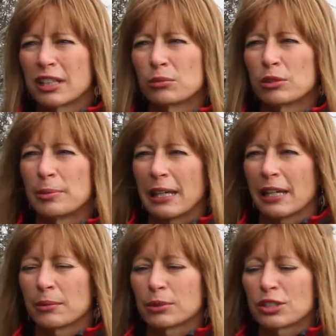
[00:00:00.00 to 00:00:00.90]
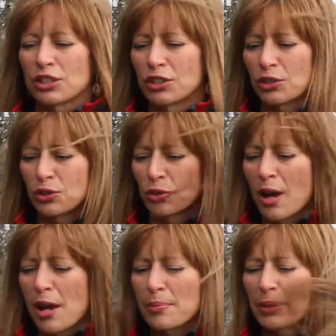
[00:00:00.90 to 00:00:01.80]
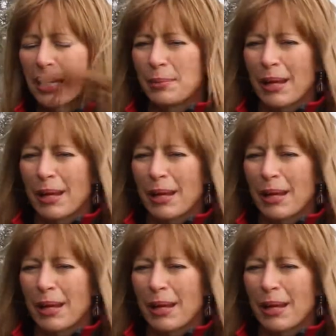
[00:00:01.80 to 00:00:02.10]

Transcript: that we'll be able to plan